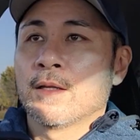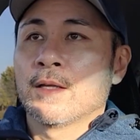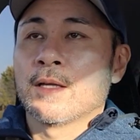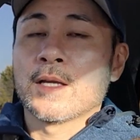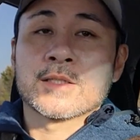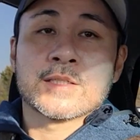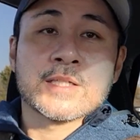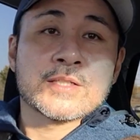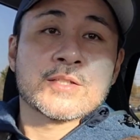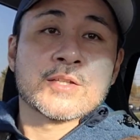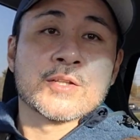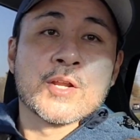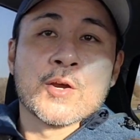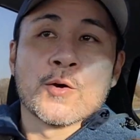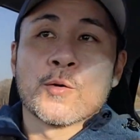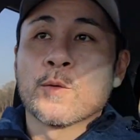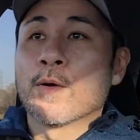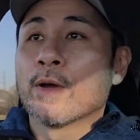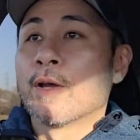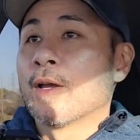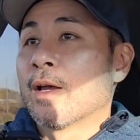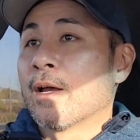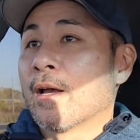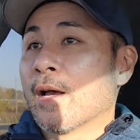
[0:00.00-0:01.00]
And just to
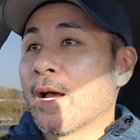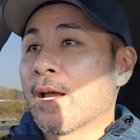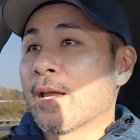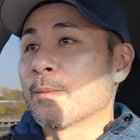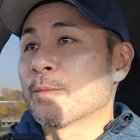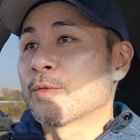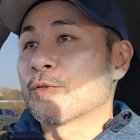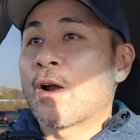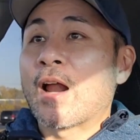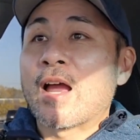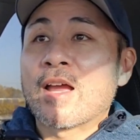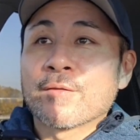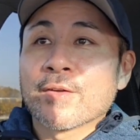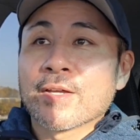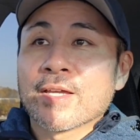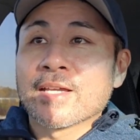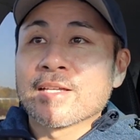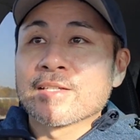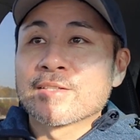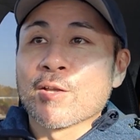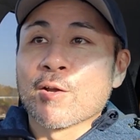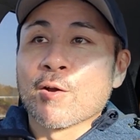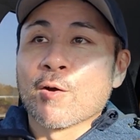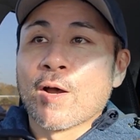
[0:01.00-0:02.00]
know, I am
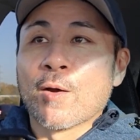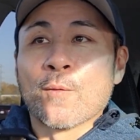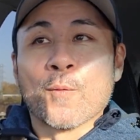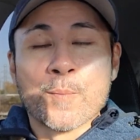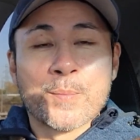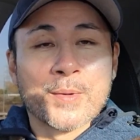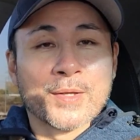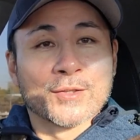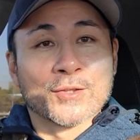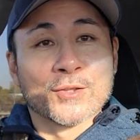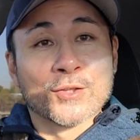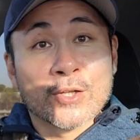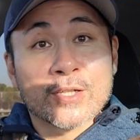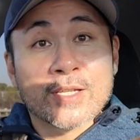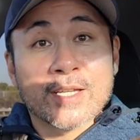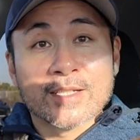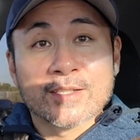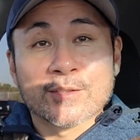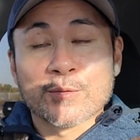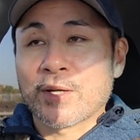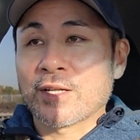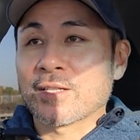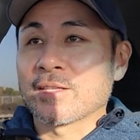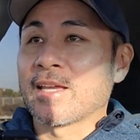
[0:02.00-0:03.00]
driving, so I won't be looking
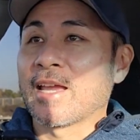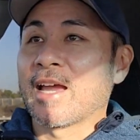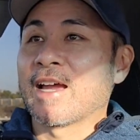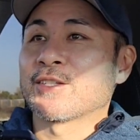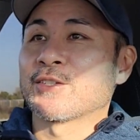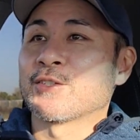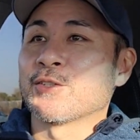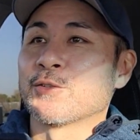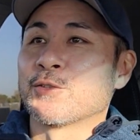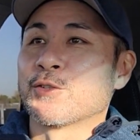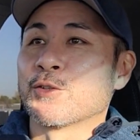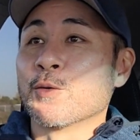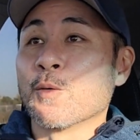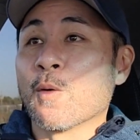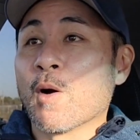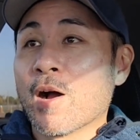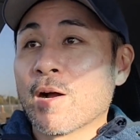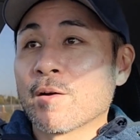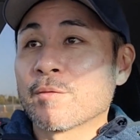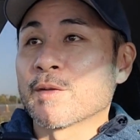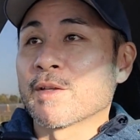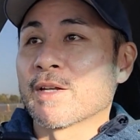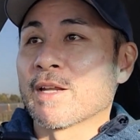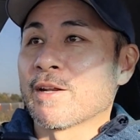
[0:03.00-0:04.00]
directly at you too
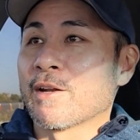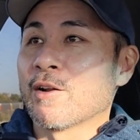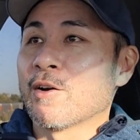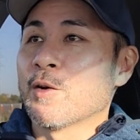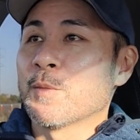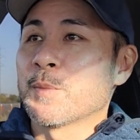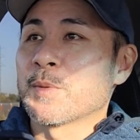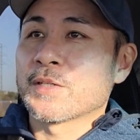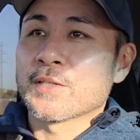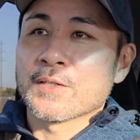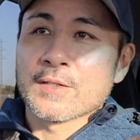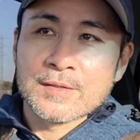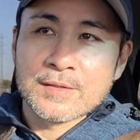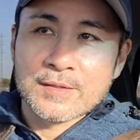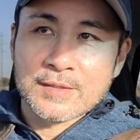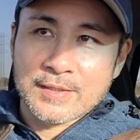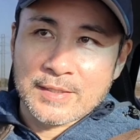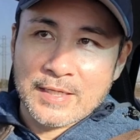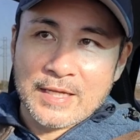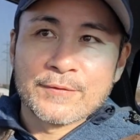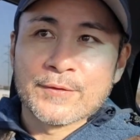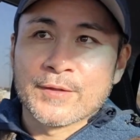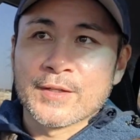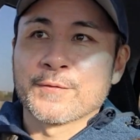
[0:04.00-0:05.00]
often at all, because
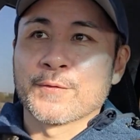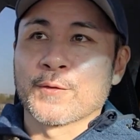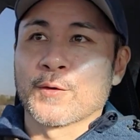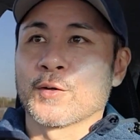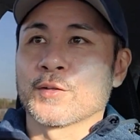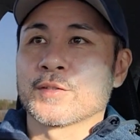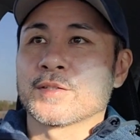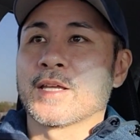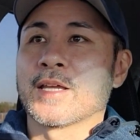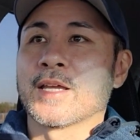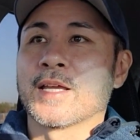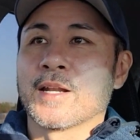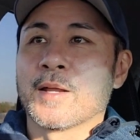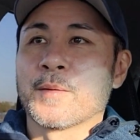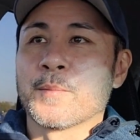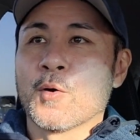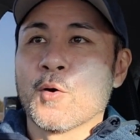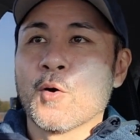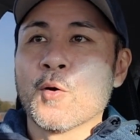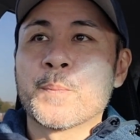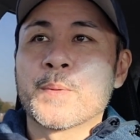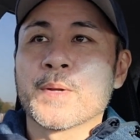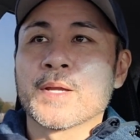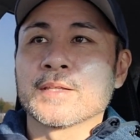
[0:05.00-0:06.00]
safety first. And I'm
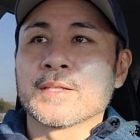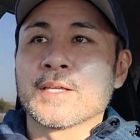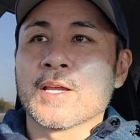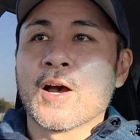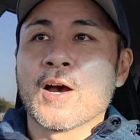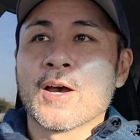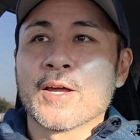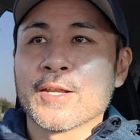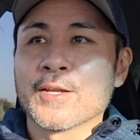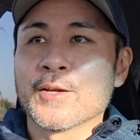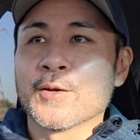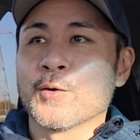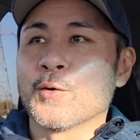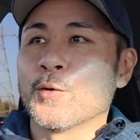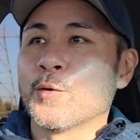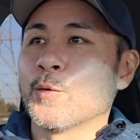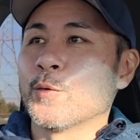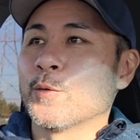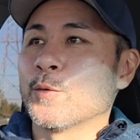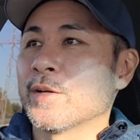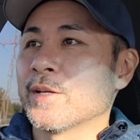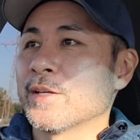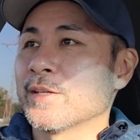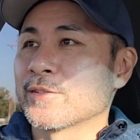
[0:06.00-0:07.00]
hoping the
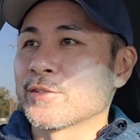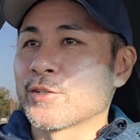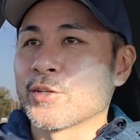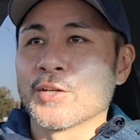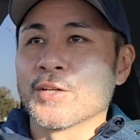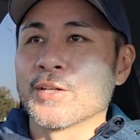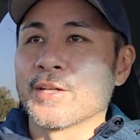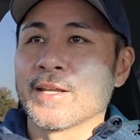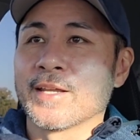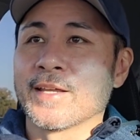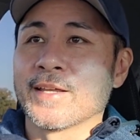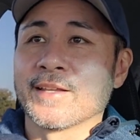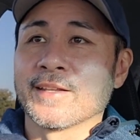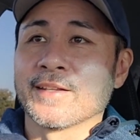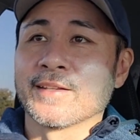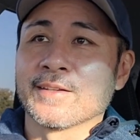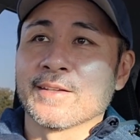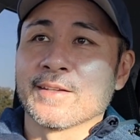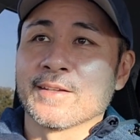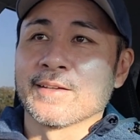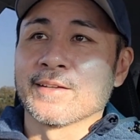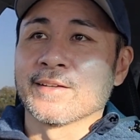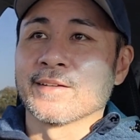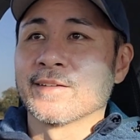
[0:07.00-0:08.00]
audio is good and
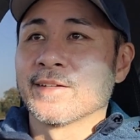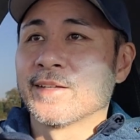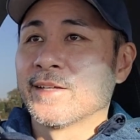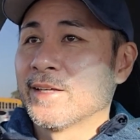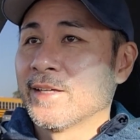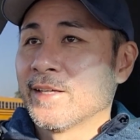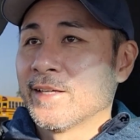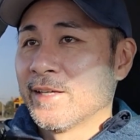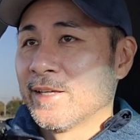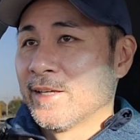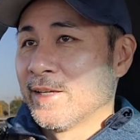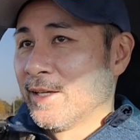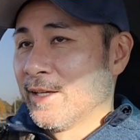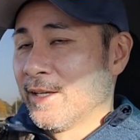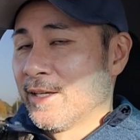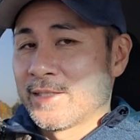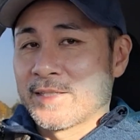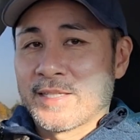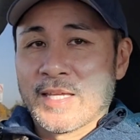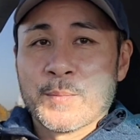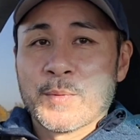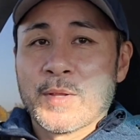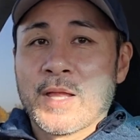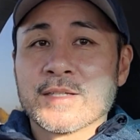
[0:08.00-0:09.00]
the
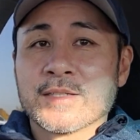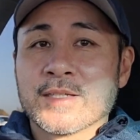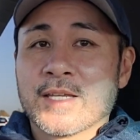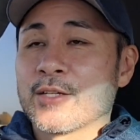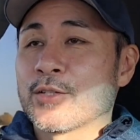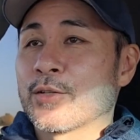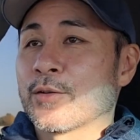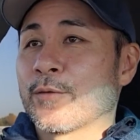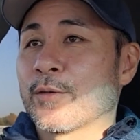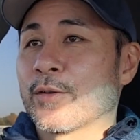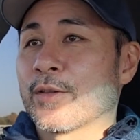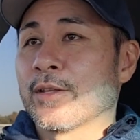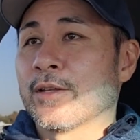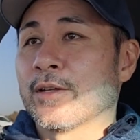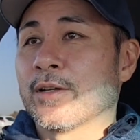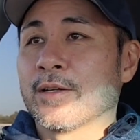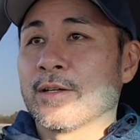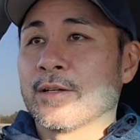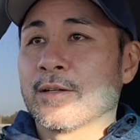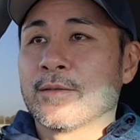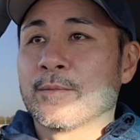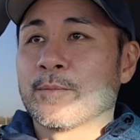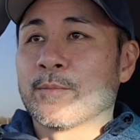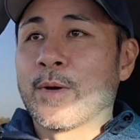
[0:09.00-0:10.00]
stabilization
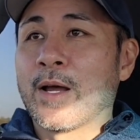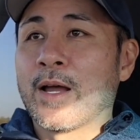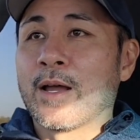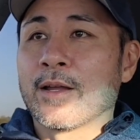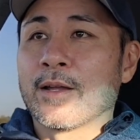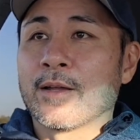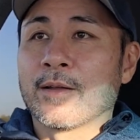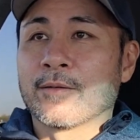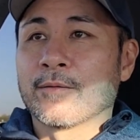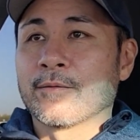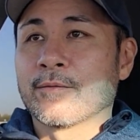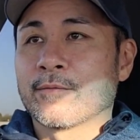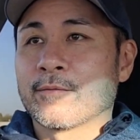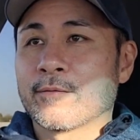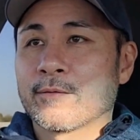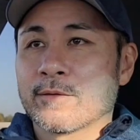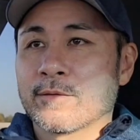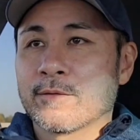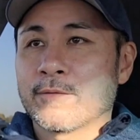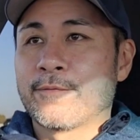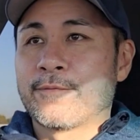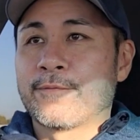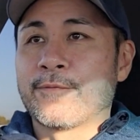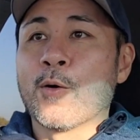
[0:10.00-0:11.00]
for my
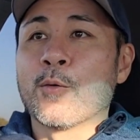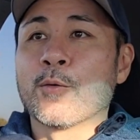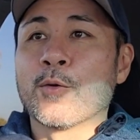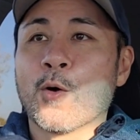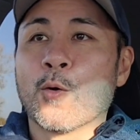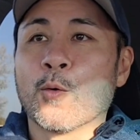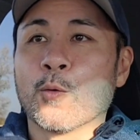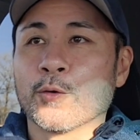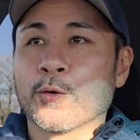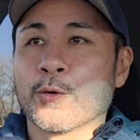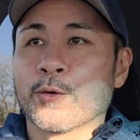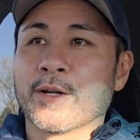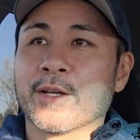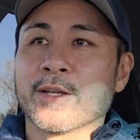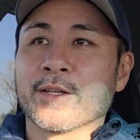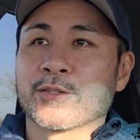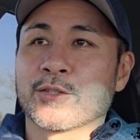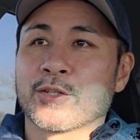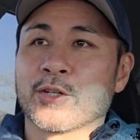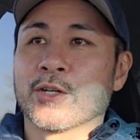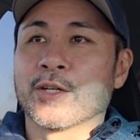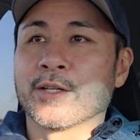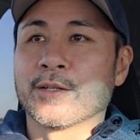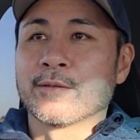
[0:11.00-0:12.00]
phone holder is
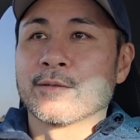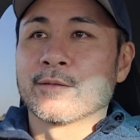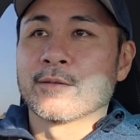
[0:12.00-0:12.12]
good.